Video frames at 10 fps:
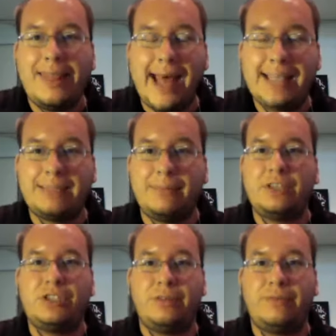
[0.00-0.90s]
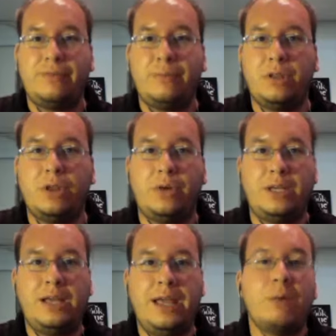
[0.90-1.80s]
that's a bunch of
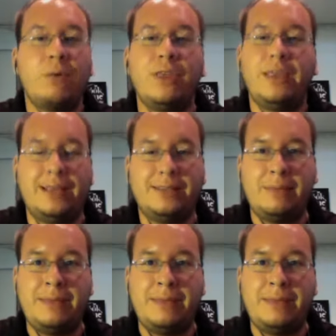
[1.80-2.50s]
baloney. It really is.